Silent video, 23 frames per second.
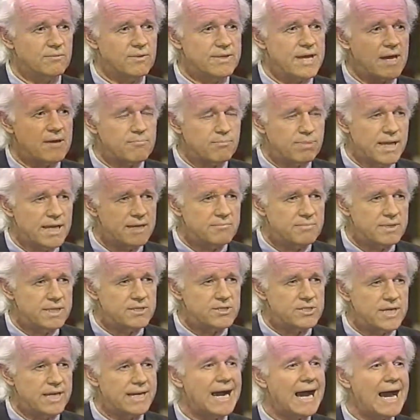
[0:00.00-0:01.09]
without blood
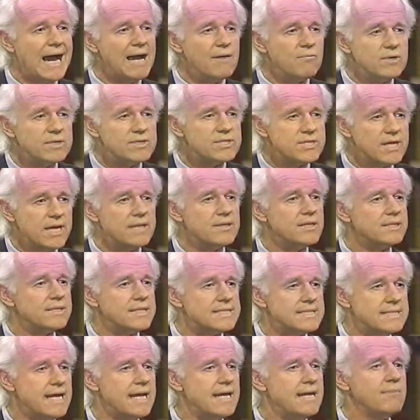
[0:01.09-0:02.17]
being shed, I would say that
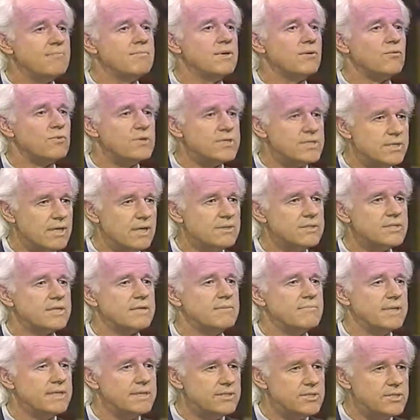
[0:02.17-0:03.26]
the same results
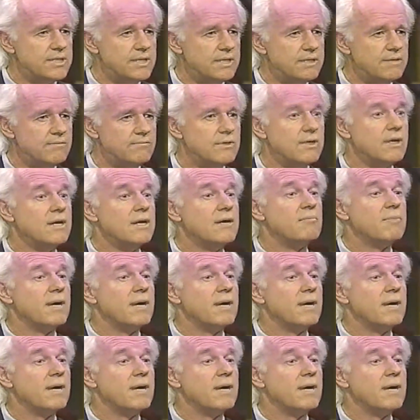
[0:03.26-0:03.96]
can be achieved